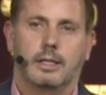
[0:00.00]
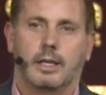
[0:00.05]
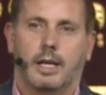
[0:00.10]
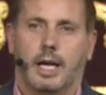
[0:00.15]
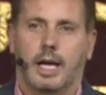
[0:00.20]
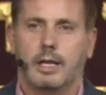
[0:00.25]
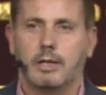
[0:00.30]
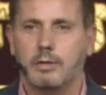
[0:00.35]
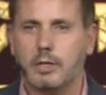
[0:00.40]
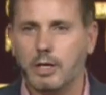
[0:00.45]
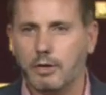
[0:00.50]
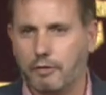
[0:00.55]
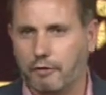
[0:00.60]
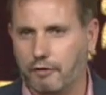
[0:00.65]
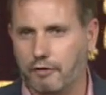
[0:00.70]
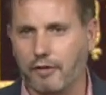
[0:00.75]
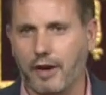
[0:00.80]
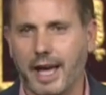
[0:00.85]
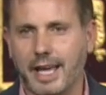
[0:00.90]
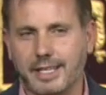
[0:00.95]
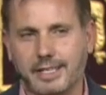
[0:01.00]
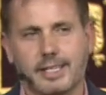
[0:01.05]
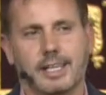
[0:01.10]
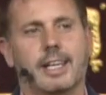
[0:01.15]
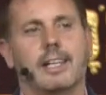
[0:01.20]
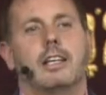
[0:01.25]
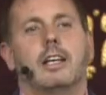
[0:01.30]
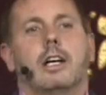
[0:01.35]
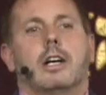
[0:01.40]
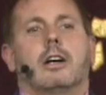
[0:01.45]
And you fight
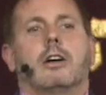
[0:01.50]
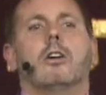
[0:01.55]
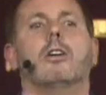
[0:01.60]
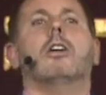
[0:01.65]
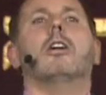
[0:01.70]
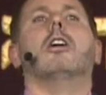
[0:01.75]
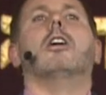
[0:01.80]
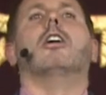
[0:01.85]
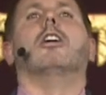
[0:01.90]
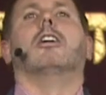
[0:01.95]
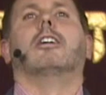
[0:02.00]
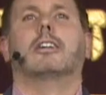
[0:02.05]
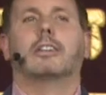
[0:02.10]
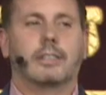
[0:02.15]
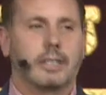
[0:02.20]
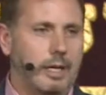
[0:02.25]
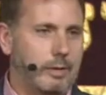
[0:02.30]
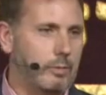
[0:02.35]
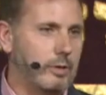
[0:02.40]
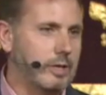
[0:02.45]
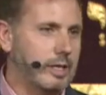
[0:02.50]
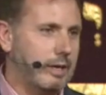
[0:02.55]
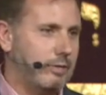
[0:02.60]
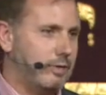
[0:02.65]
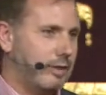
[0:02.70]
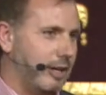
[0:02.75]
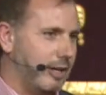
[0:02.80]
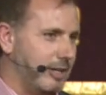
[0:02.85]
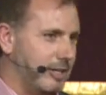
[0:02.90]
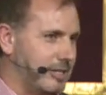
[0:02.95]
and, I won't give
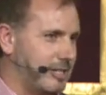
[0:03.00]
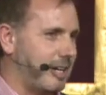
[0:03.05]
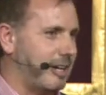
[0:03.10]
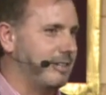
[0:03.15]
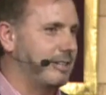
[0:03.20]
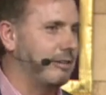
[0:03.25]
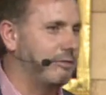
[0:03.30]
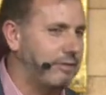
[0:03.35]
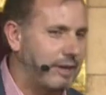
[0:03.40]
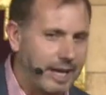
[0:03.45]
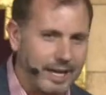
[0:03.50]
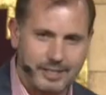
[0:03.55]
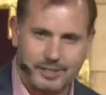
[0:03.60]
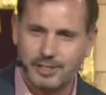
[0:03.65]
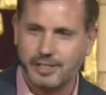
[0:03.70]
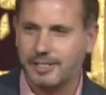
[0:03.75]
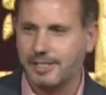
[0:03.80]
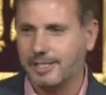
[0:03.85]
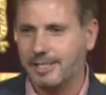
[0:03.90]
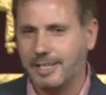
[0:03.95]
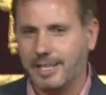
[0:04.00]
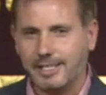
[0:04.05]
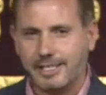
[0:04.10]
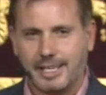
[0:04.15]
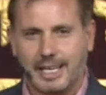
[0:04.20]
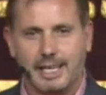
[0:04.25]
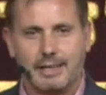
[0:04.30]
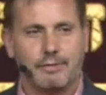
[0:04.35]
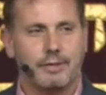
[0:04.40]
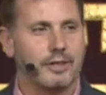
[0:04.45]
you all the sound effects just in case
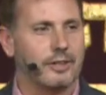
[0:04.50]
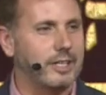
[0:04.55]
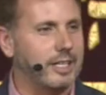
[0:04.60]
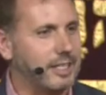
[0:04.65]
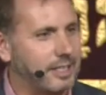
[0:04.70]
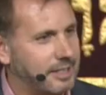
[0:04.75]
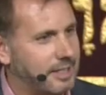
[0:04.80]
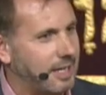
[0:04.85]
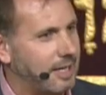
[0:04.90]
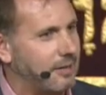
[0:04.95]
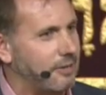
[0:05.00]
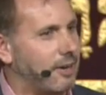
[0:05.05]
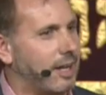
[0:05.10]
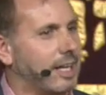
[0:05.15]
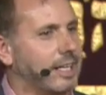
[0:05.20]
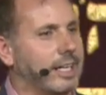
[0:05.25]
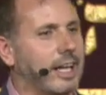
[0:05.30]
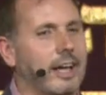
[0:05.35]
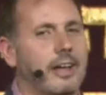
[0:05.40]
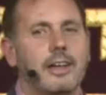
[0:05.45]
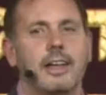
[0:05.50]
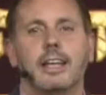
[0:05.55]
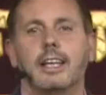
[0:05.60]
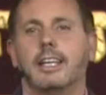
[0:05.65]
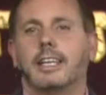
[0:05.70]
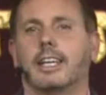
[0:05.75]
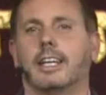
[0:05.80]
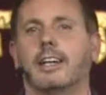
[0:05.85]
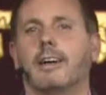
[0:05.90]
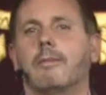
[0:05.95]
any of you are eating dinner right now.
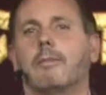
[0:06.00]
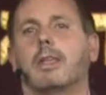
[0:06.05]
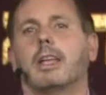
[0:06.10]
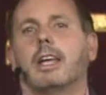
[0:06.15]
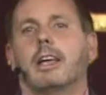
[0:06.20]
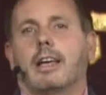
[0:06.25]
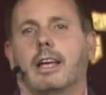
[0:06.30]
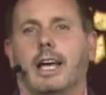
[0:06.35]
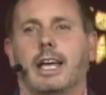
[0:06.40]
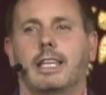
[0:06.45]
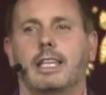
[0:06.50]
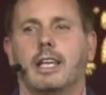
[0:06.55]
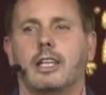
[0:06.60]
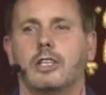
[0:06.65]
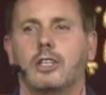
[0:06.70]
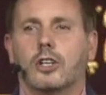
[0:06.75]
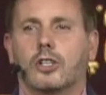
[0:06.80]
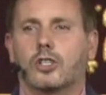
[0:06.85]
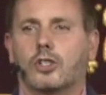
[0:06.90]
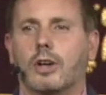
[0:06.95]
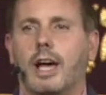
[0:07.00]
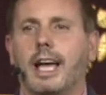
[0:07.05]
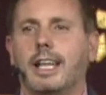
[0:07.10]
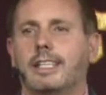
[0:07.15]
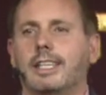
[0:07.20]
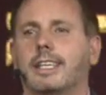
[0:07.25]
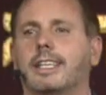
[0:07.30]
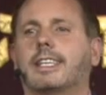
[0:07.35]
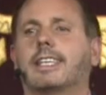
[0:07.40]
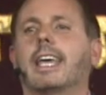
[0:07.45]
You know, and you're trying
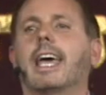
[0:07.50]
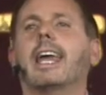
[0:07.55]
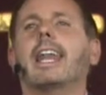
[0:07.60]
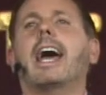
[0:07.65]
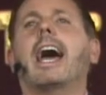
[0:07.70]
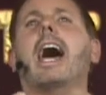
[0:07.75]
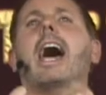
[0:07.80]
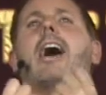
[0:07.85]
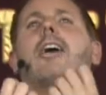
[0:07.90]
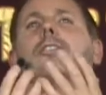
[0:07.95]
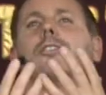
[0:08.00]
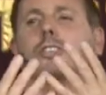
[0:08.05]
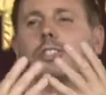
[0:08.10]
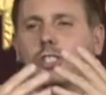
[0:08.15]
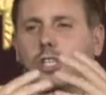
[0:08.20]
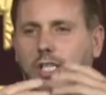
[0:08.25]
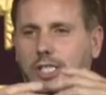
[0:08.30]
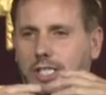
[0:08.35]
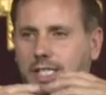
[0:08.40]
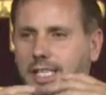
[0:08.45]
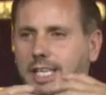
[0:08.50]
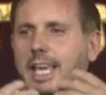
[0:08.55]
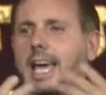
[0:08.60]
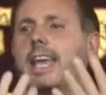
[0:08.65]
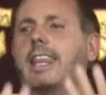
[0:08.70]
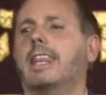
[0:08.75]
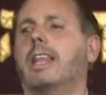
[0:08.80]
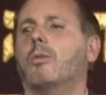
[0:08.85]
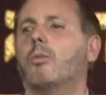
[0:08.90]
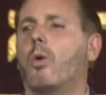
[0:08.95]
to get it out. Just
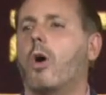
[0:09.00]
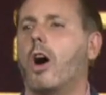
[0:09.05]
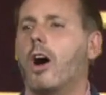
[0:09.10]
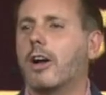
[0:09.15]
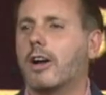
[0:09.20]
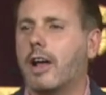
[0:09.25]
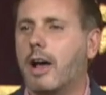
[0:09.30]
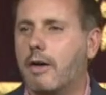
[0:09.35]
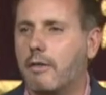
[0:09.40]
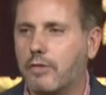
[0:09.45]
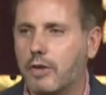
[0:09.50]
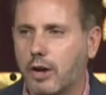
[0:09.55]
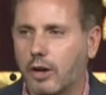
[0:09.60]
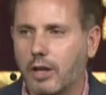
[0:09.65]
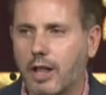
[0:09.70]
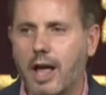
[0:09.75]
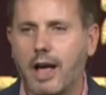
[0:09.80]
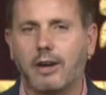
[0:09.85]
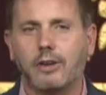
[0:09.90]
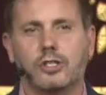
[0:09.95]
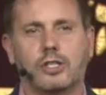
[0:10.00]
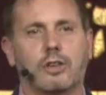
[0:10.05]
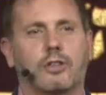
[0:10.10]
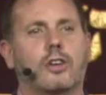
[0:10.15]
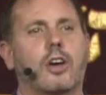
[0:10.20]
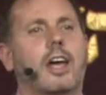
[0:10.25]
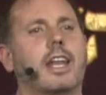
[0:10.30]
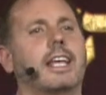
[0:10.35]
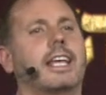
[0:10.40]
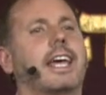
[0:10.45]
get the water out of your lungs. You've
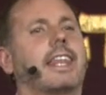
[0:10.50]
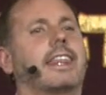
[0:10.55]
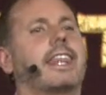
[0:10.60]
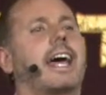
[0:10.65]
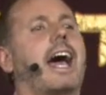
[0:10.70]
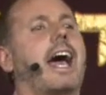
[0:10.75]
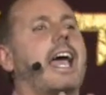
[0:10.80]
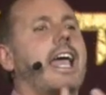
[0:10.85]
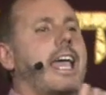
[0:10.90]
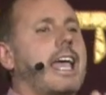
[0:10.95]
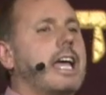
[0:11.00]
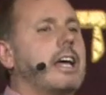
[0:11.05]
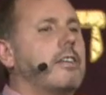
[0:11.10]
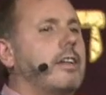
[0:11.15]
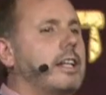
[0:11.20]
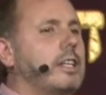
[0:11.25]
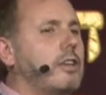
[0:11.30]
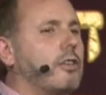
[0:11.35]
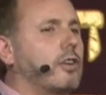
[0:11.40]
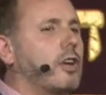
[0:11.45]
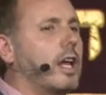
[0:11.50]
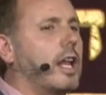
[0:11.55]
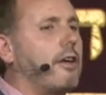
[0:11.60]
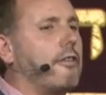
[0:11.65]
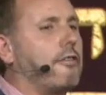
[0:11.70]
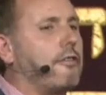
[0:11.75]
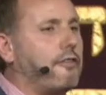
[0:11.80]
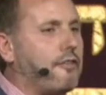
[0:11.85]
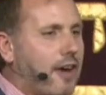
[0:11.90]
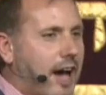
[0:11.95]
got to get that air in. You've got to
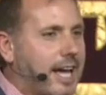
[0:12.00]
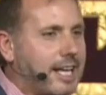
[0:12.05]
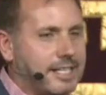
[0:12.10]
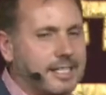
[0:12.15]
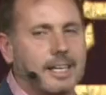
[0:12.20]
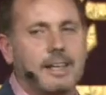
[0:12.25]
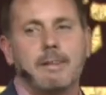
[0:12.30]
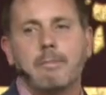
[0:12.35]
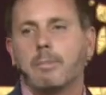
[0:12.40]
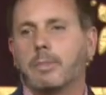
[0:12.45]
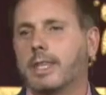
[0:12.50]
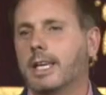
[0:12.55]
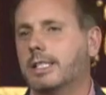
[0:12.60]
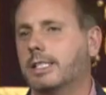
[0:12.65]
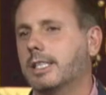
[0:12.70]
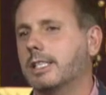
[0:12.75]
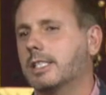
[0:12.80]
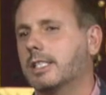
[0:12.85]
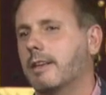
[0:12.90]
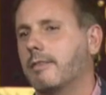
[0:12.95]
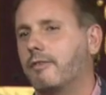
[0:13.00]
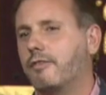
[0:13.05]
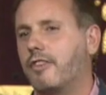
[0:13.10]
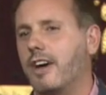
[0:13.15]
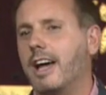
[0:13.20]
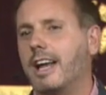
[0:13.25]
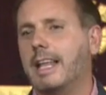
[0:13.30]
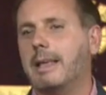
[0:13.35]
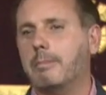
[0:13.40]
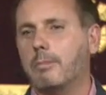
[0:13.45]
fight. This is the
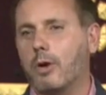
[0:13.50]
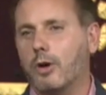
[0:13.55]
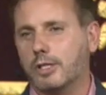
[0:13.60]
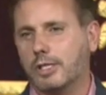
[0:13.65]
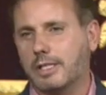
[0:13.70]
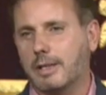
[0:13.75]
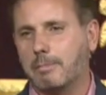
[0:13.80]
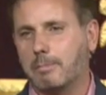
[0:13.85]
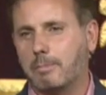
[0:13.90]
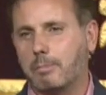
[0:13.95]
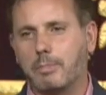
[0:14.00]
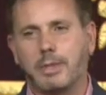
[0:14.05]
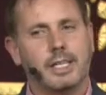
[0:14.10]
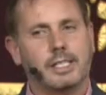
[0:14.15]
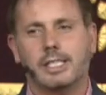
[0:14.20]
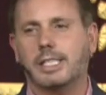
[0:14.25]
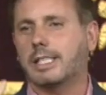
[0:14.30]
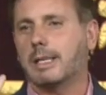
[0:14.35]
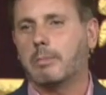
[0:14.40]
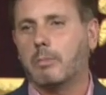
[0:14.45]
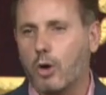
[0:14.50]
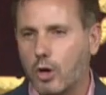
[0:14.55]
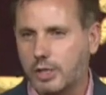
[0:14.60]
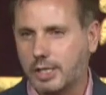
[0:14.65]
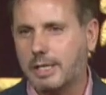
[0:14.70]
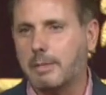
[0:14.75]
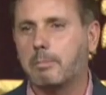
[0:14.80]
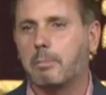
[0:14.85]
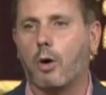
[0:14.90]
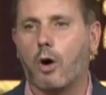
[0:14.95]

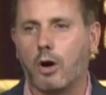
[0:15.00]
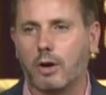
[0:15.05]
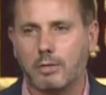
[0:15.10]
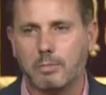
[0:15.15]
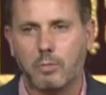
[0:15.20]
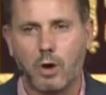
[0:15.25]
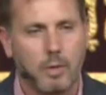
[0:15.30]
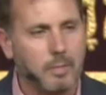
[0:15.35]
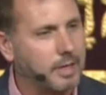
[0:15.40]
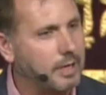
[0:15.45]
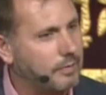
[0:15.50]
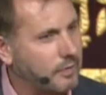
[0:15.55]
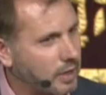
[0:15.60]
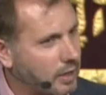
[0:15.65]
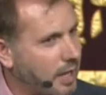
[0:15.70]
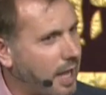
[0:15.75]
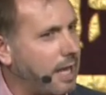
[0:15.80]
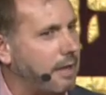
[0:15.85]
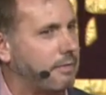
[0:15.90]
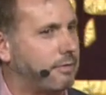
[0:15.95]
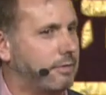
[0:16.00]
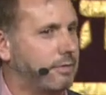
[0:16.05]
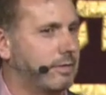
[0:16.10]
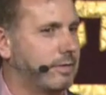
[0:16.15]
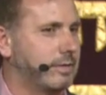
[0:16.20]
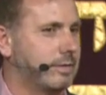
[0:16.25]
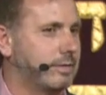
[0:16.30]
most important moment of your life.